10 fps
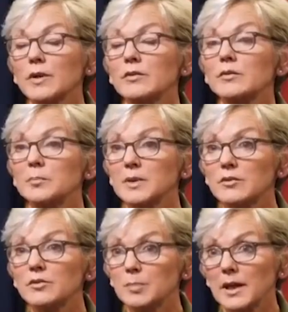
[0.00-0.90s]
greatest
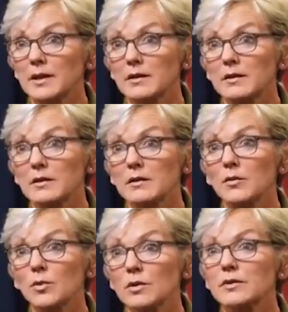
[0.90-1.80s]
peace plan
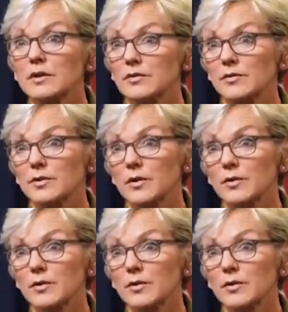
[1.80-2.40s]
the world has ever